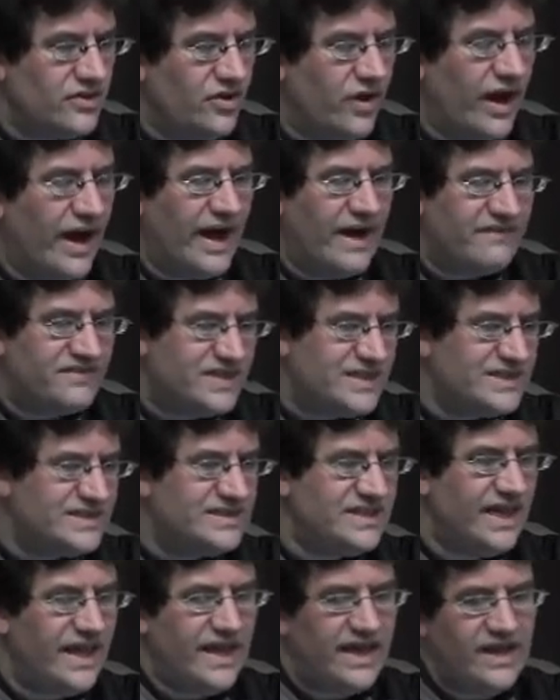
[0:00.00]
you have to
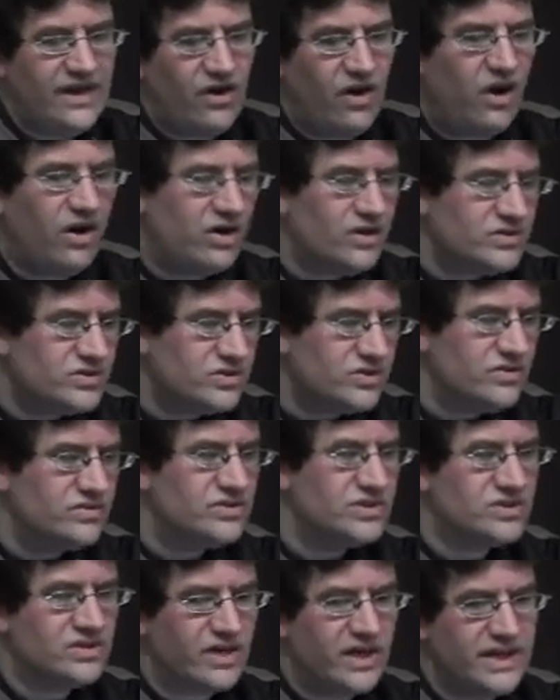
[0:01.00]
say all
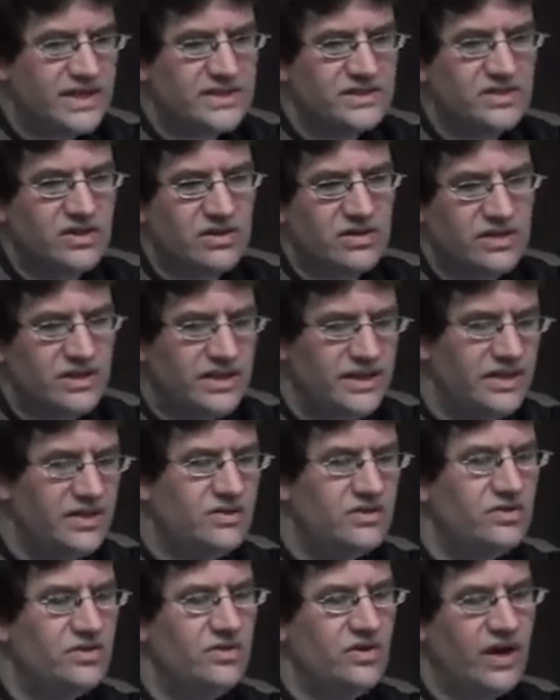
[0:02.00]
drone strikes are
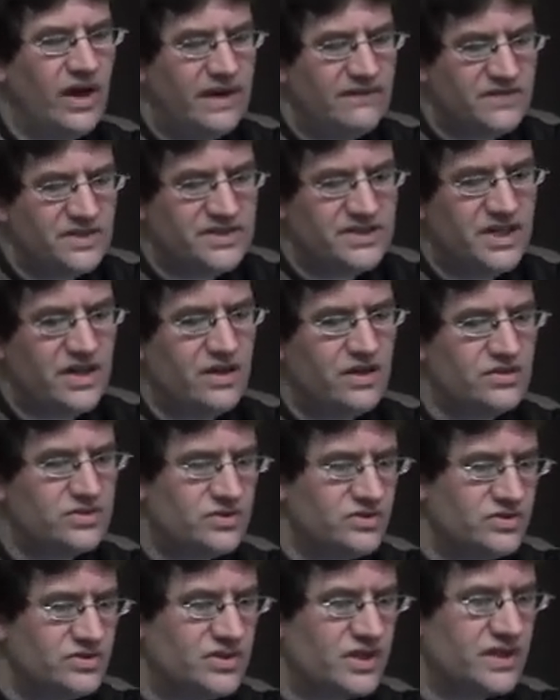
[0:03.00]
illegal, you have to say all
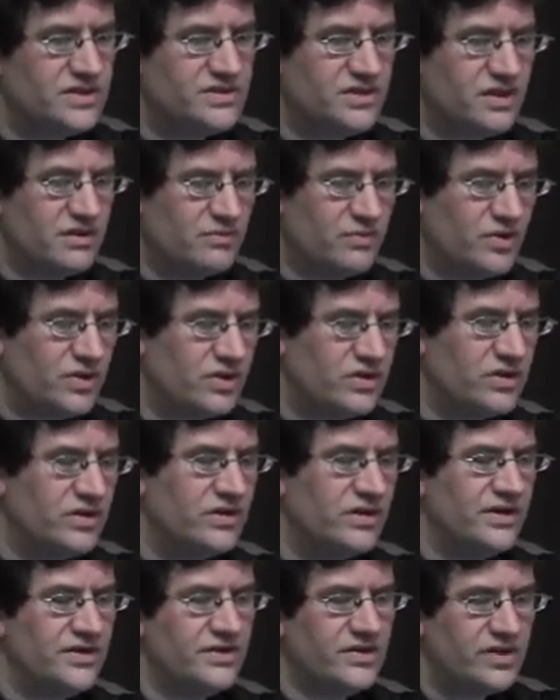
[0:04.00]
drone strikes are
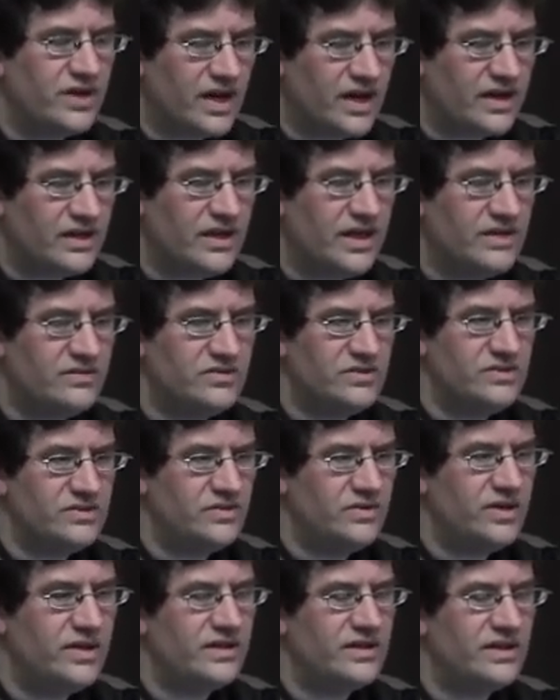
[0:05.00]
murder, and you're not allowed to
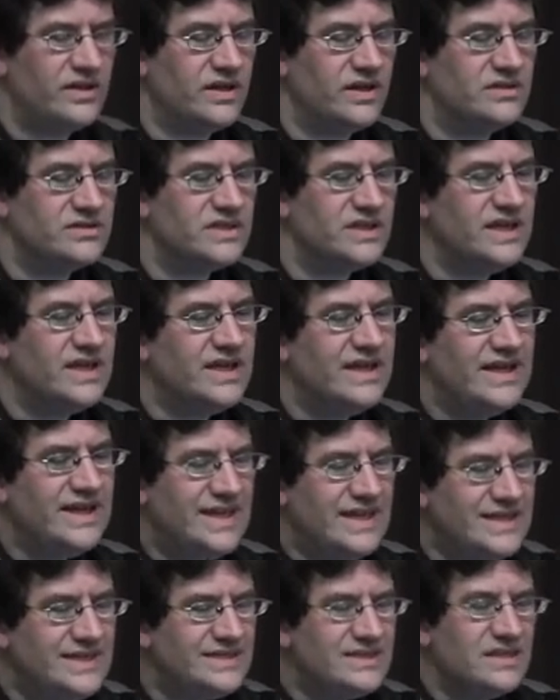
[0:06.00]
do anything else,
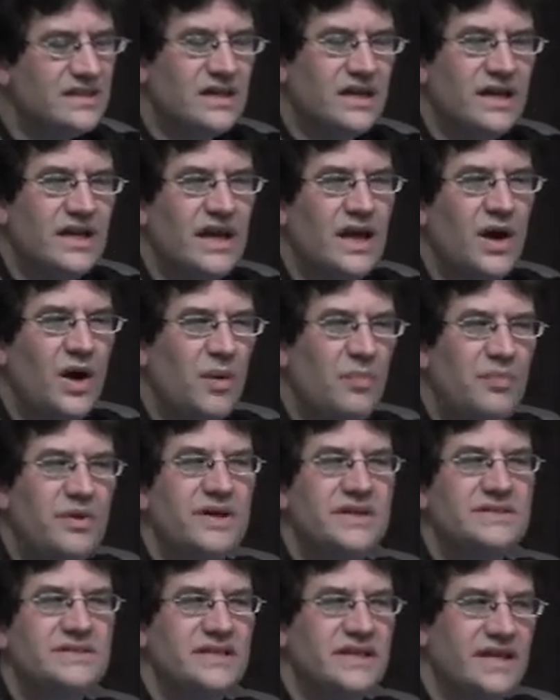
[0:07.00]
isn't going to help
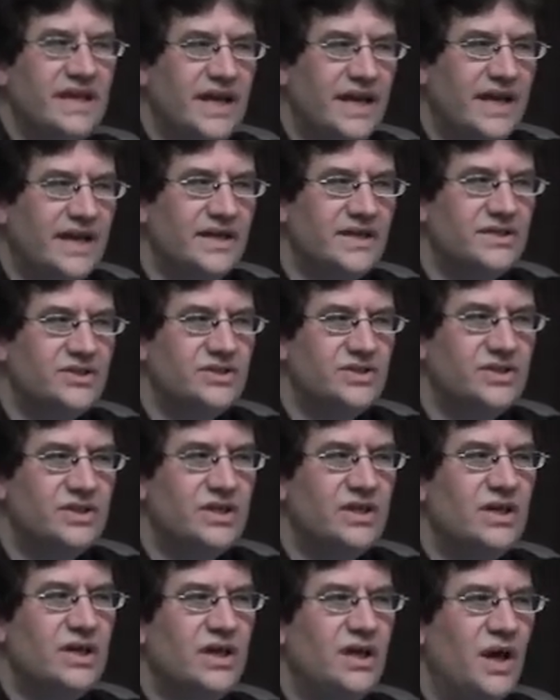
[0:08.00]
us engage
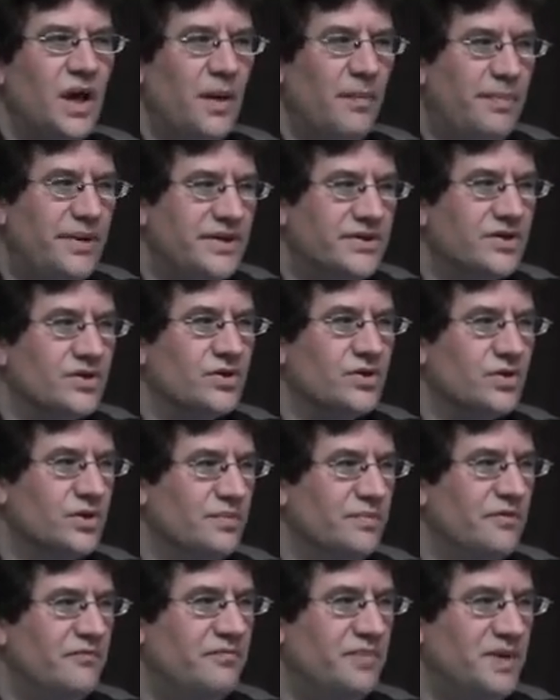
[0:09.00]
a bigger
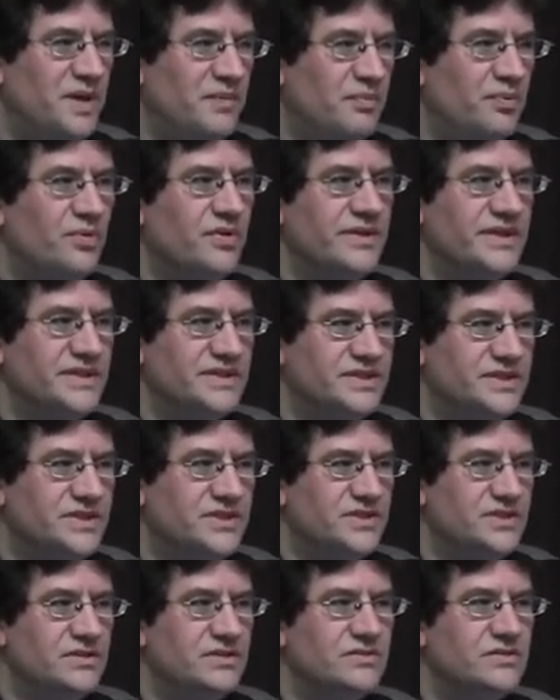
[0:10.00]
group of people in this
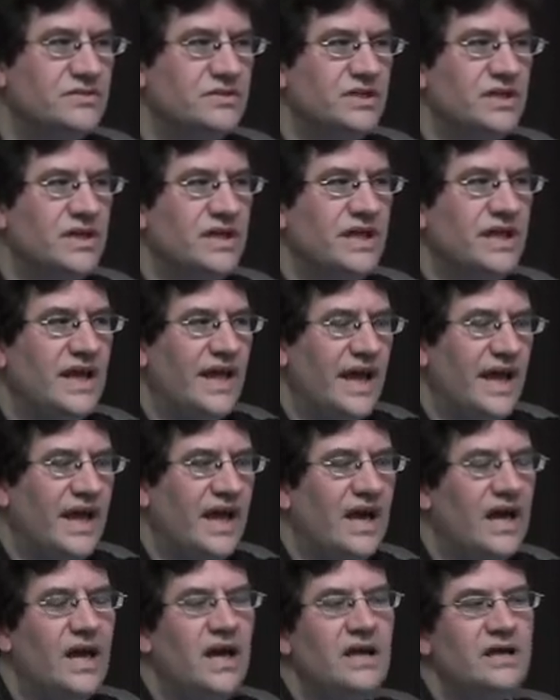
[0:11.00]
issue
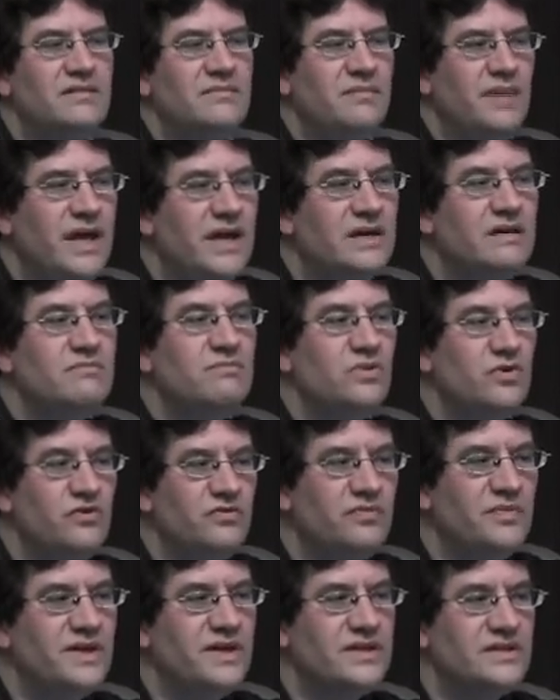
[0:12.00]
and make
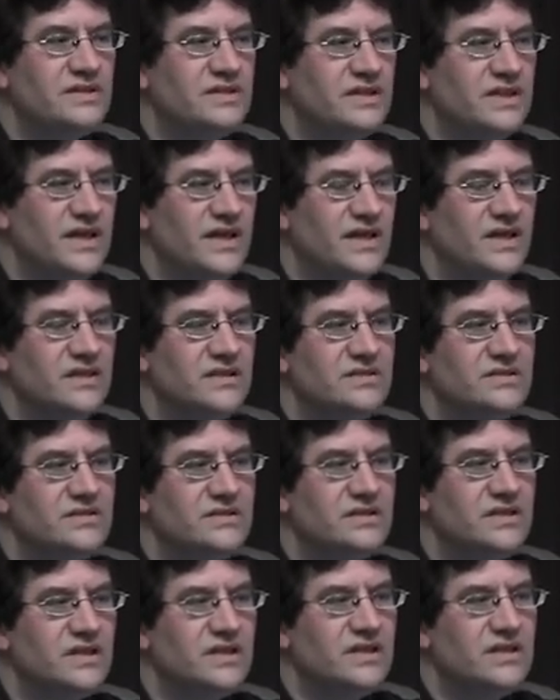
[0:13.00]
movement
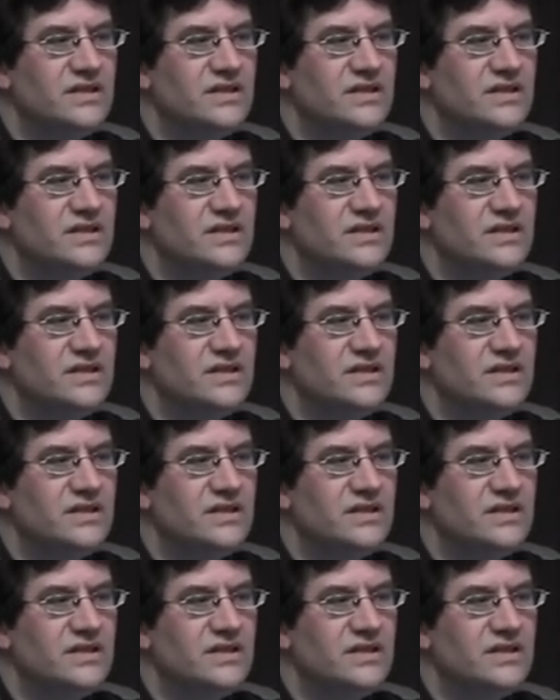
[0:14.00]
in